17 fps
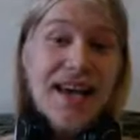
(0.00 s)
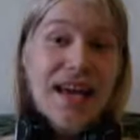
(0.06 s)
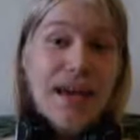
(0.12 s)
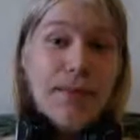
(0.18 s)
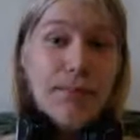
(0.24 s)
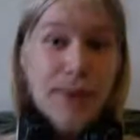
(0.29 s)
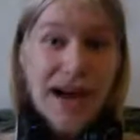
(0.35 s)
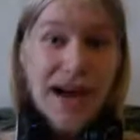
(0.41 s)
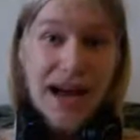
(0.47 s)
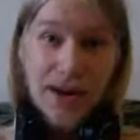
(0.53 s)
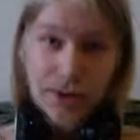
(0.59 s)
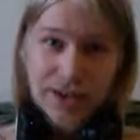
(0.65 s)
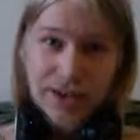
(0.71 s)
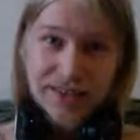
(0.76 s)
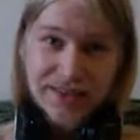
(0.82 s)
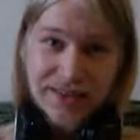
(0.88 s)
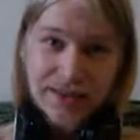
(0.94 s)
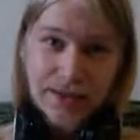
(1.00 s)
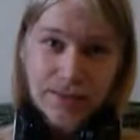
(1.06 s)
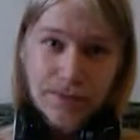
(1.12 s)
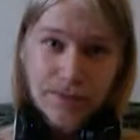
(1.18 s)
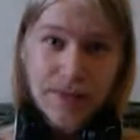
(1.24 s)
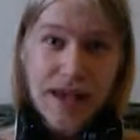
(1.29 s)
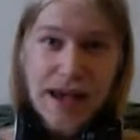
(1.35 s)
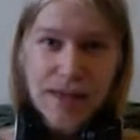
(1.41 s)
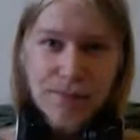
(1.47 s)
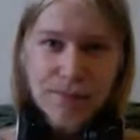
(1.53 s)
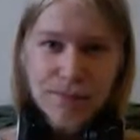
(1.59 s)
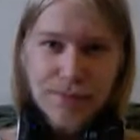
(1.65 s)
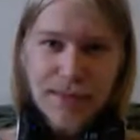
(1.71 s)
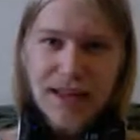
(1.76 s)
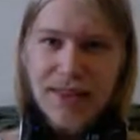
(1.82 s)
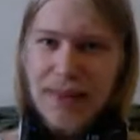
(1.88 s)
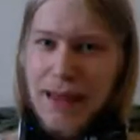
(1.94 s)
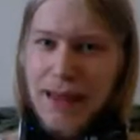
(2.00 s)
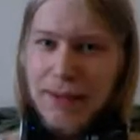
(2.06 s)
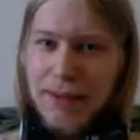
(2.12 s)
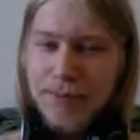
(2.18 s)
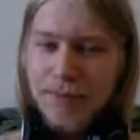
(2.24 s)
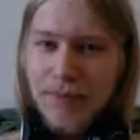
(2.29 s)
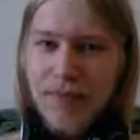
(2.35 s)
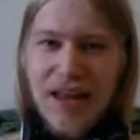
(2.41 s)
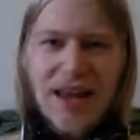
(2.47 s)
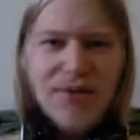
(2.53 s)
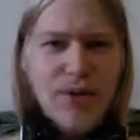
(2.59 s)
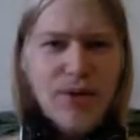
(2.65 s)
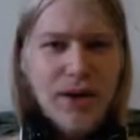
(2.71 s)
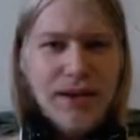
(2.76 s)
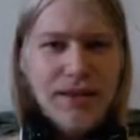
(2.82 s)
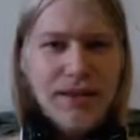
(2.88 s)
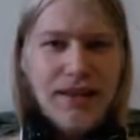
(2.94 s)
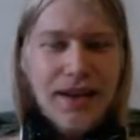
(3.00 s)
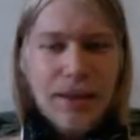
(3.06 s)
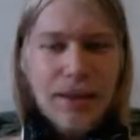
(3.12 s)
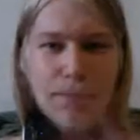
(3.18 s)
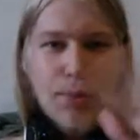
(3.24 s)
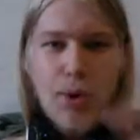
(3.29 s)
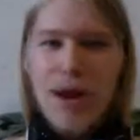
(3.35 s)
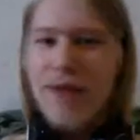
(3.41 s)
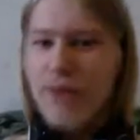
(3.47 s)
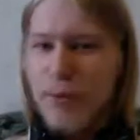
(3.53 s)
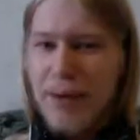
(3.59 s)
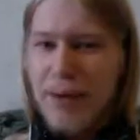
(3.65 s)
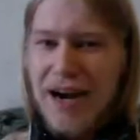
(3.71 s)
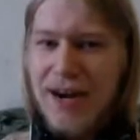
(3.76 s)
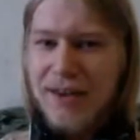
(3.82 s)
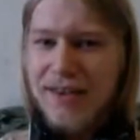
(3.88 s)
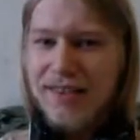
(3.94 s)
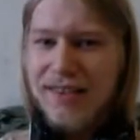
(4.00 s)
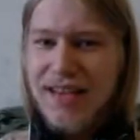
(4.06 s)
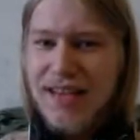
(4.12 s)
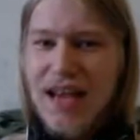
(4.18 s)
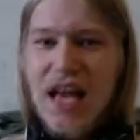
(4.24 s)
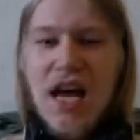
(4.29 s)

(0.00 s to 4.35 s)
in Paris? Yeah, that thing? Everyone like pray for Paris?